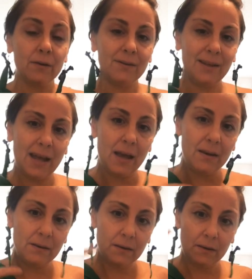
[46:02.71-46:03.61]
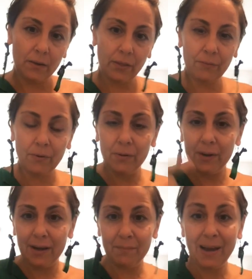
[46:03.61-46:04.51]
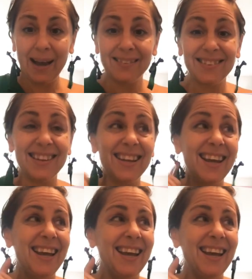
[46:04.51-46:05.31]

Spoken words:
could get through it and past it.